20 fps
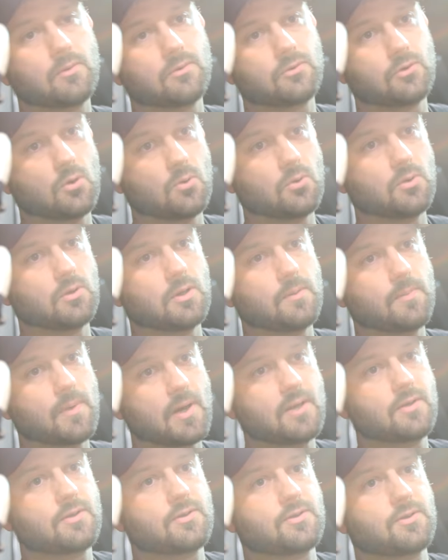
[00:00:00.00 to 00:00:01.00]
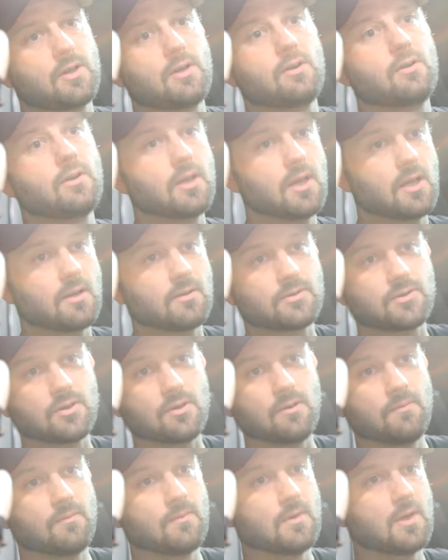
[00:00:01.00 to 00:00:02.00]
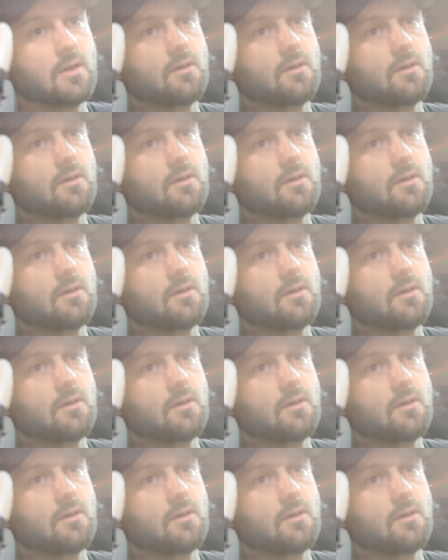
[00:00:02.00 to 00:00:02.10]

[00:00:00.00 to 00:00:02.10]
will totally buy this tire again. So